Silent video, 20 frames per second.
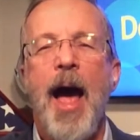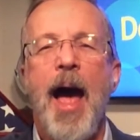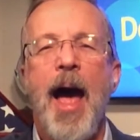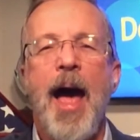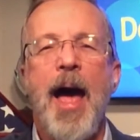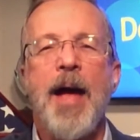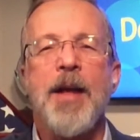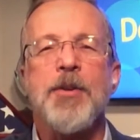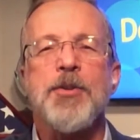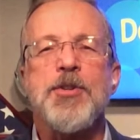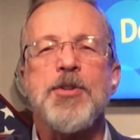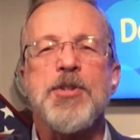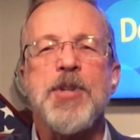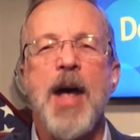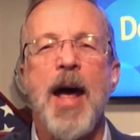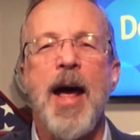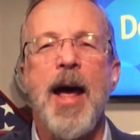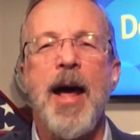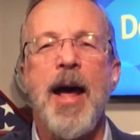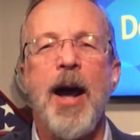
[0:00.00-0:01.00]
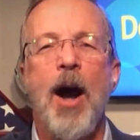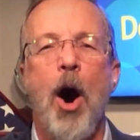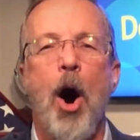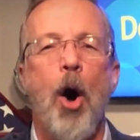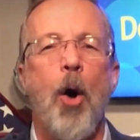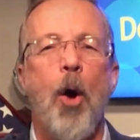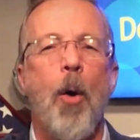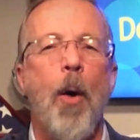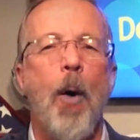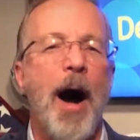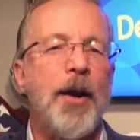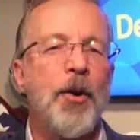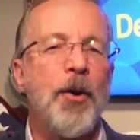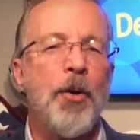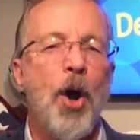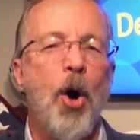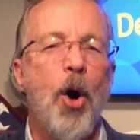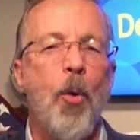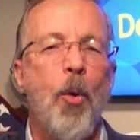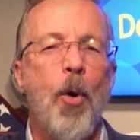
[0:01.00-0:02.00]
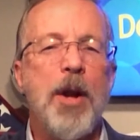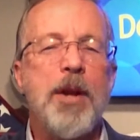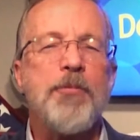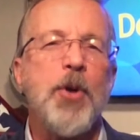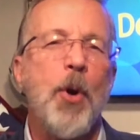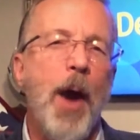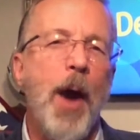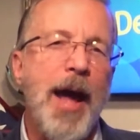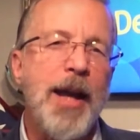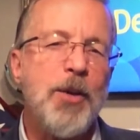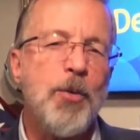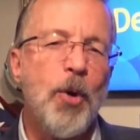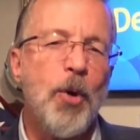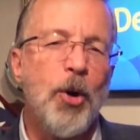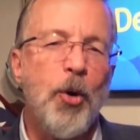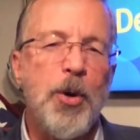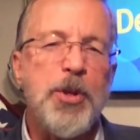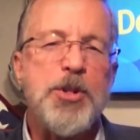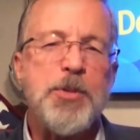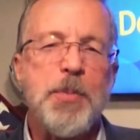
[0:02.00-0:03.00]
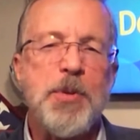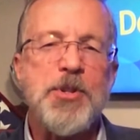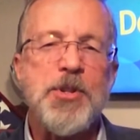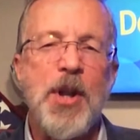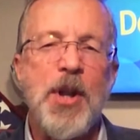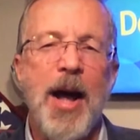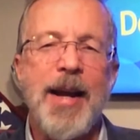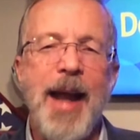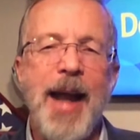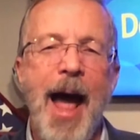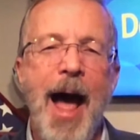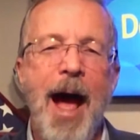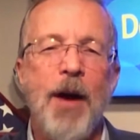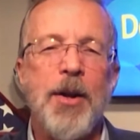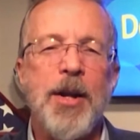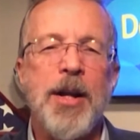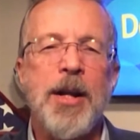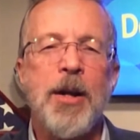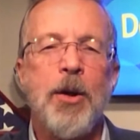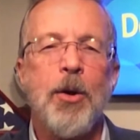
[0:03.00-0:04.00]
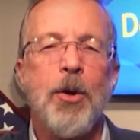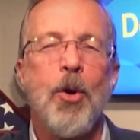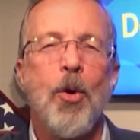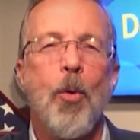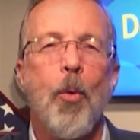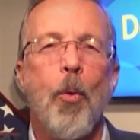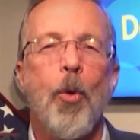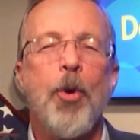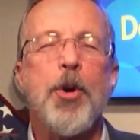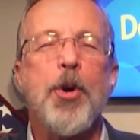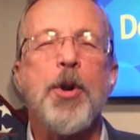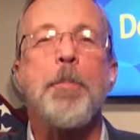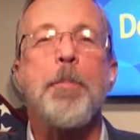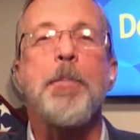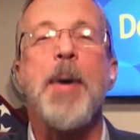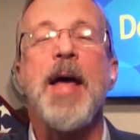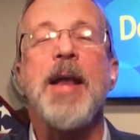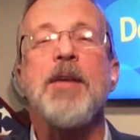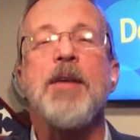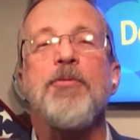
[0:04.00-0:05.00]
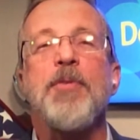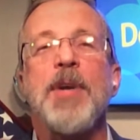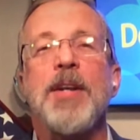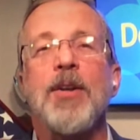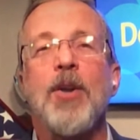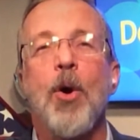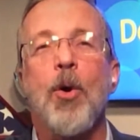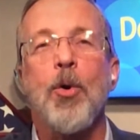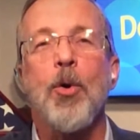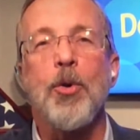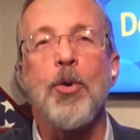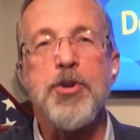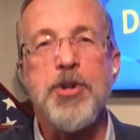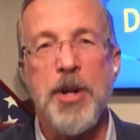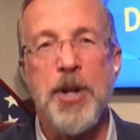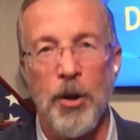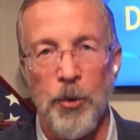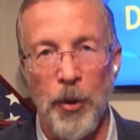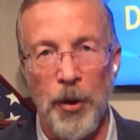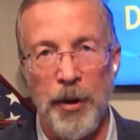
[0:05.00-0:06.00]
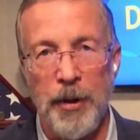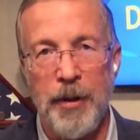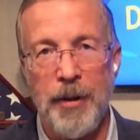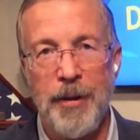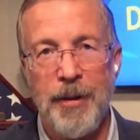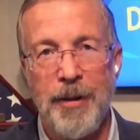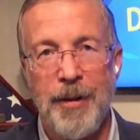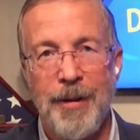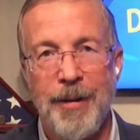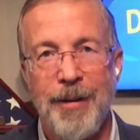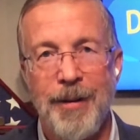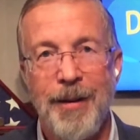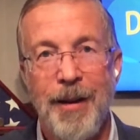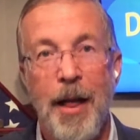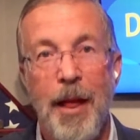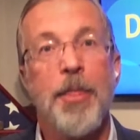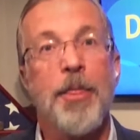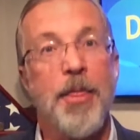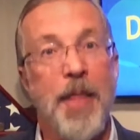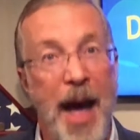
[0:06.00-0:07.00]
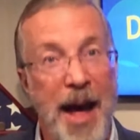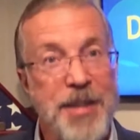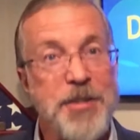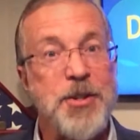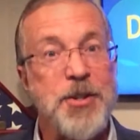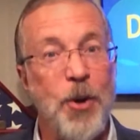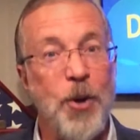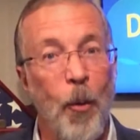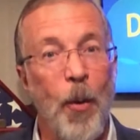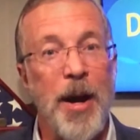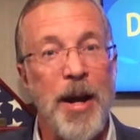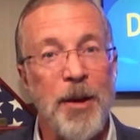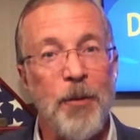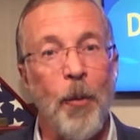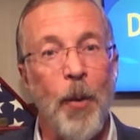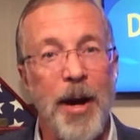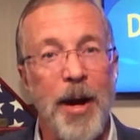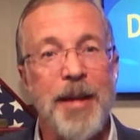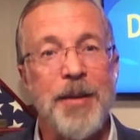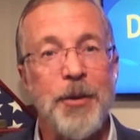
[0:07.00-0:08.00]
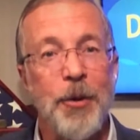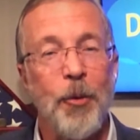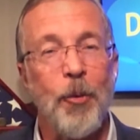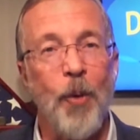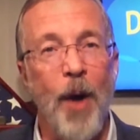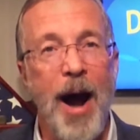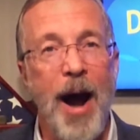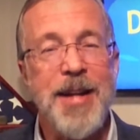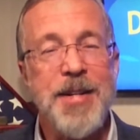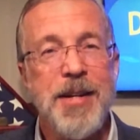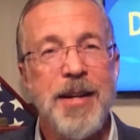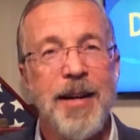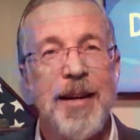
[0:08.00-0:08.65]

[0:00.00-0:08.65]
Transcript: and say, oh, I don't know, what if your annual Christmas light outing were to benefit local children? That's a win-win, right?